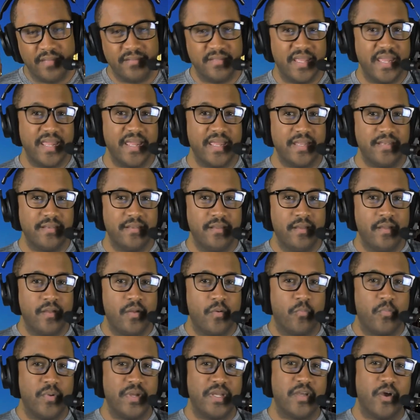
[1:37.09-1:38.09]
And then
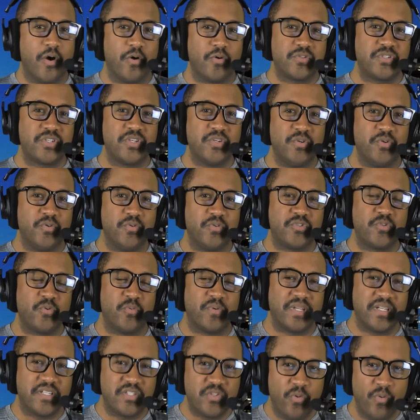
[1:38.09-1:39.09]
we go to
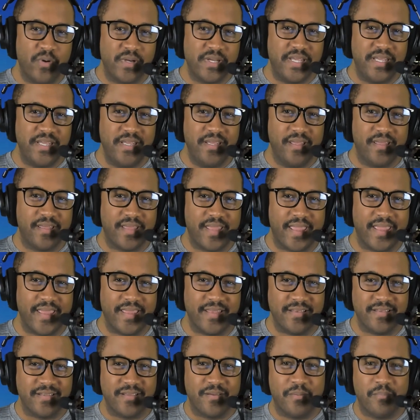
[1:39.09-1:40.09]
2020
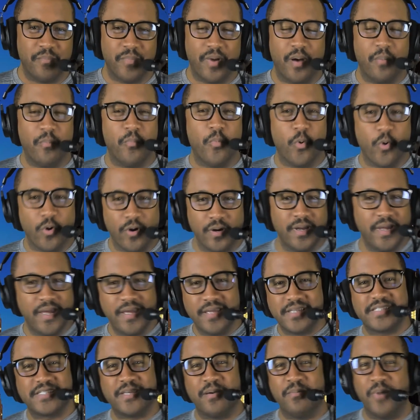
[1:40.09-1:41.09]
and
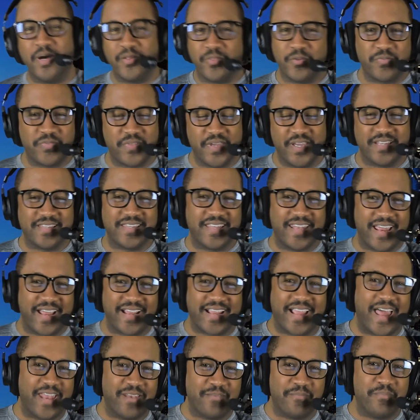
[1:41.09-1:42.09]
some other thing that
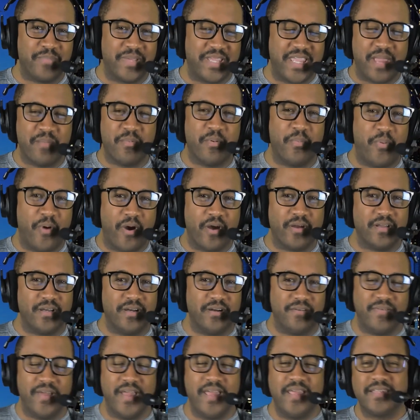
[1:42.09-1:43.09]
I became a
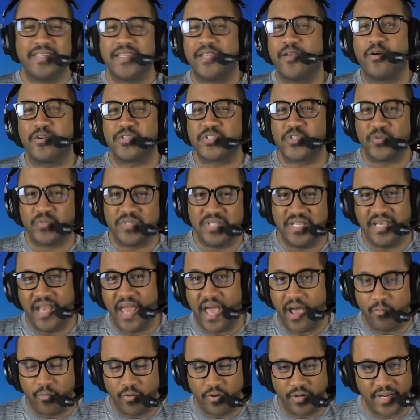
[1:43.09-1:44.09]
part of that also
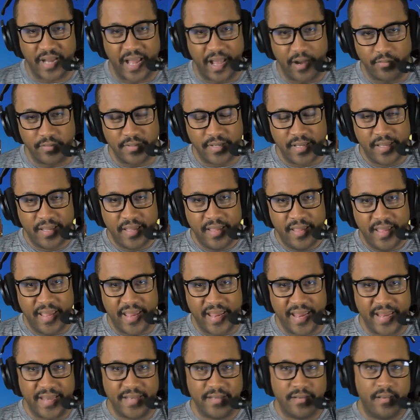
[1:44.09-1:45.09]
did not work out.
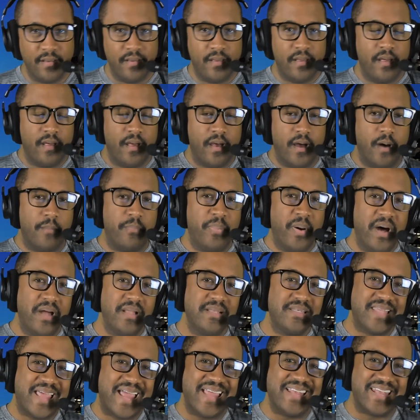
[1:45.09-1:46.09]
And
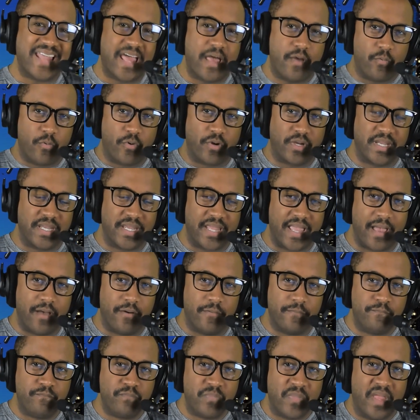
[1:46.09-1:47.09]
upon that not working
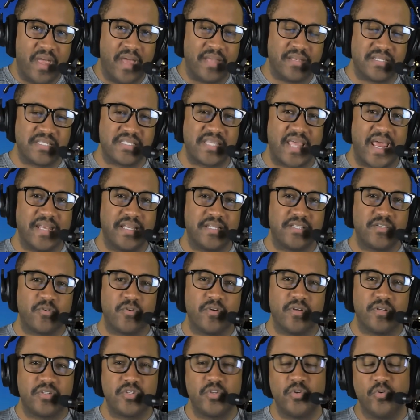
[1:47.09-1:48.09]
out, I
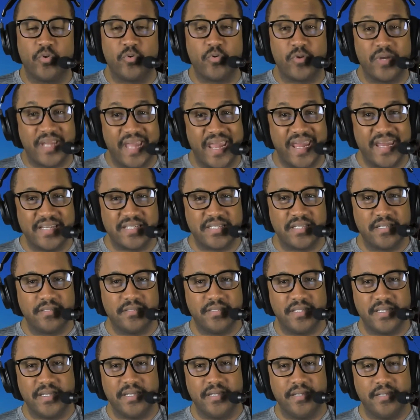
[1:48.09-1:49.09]
decided to
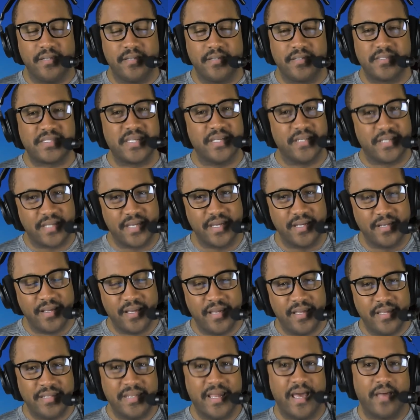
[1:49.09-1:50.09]
create the
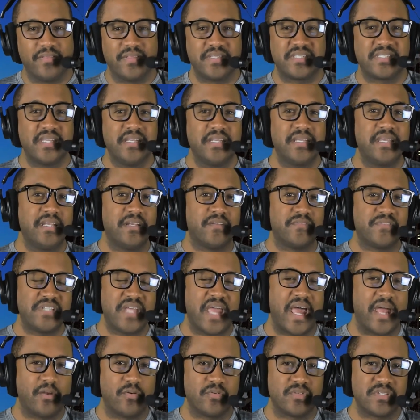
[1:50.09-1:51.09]
Syndicate. Now, the Syndicate of
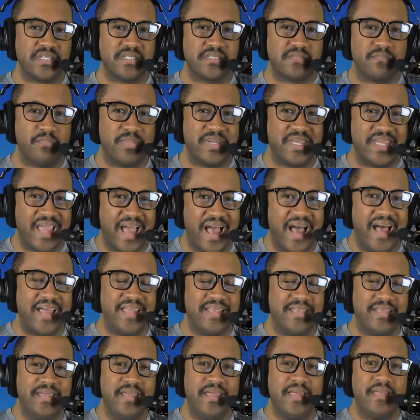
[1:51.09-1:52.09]
channels is
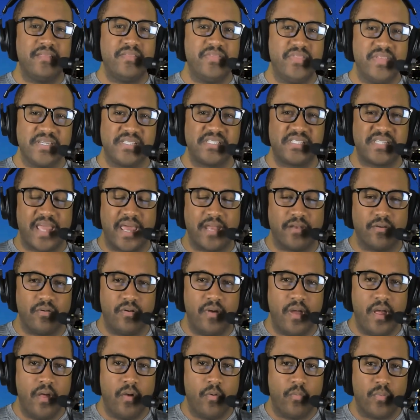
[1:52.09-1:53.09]
beyond this
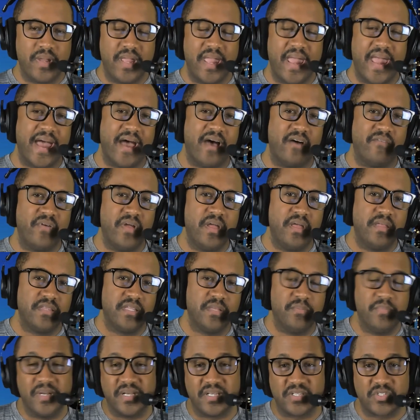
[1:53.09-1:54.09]
channel. We have
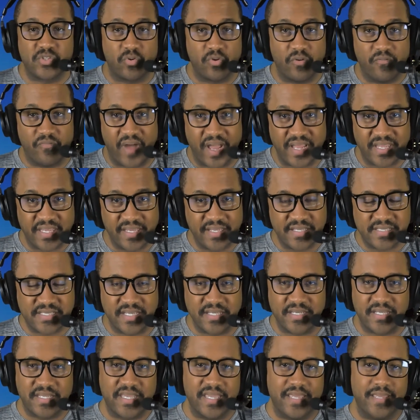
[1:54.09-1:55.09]
the Minnesota
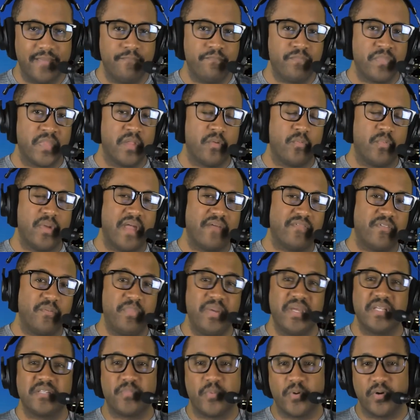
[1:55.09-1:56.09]
Vikings Syndicate. We have
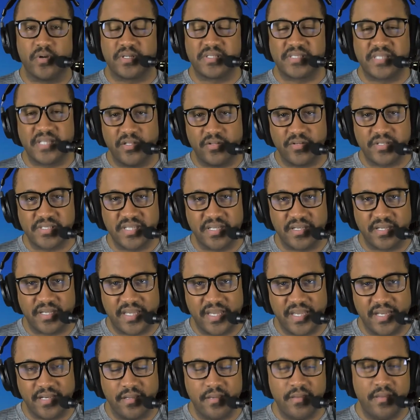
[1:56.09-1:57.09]
the Pittsburgh Steelers
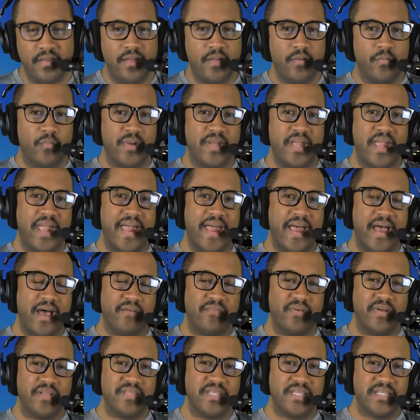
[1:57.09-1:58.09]
Syndicate. We
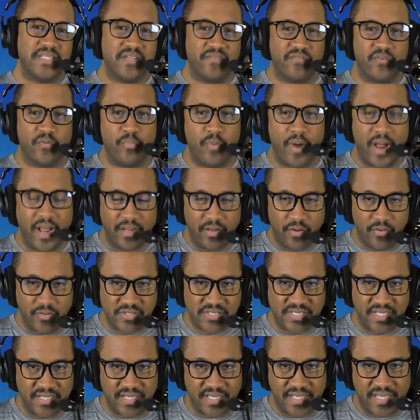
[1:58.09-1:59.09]
have the Denver
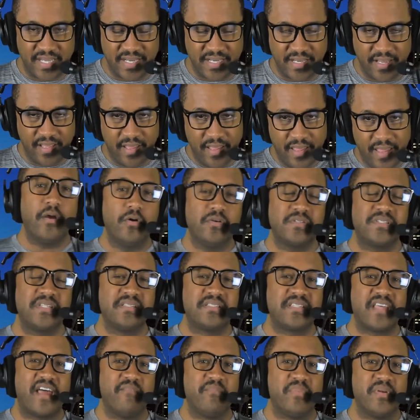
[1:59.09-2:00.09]
Broncos Syndicate. My goal
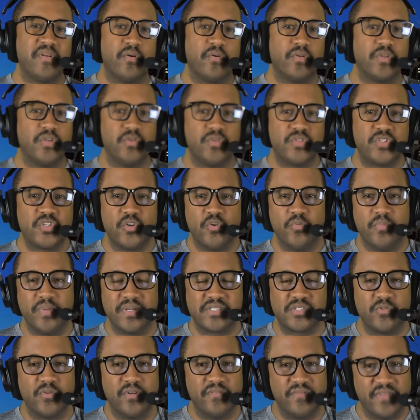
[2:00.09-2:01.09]
since I've been on
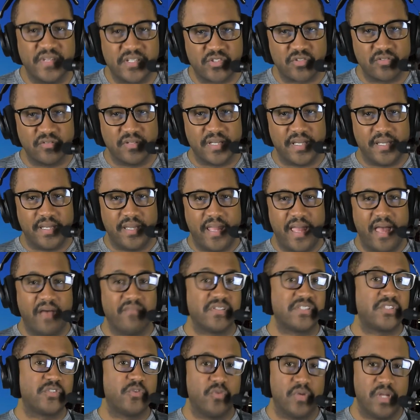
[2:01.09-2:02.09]
YouTube is to eventually
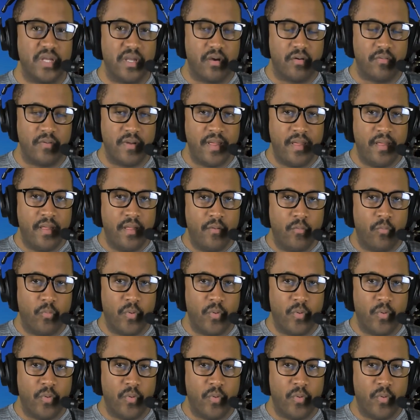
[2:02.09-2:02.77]
have a studio.